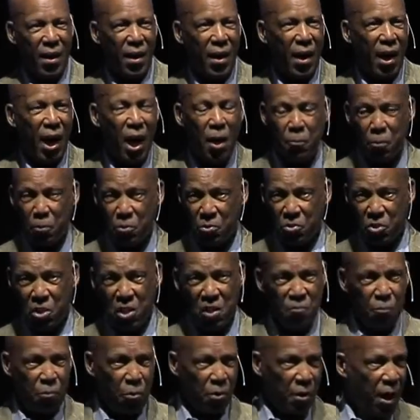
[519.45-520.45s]
I
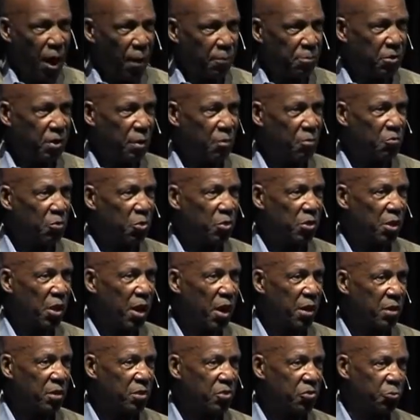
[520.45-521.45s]
perceive perhaps some of you in the
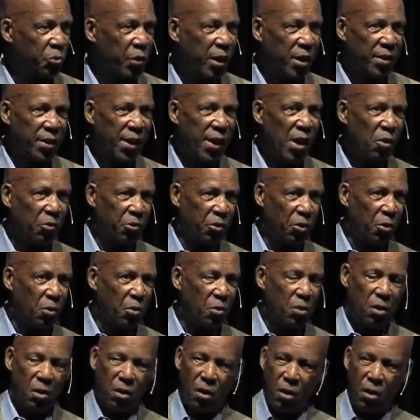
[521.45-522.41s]
audience right now, though,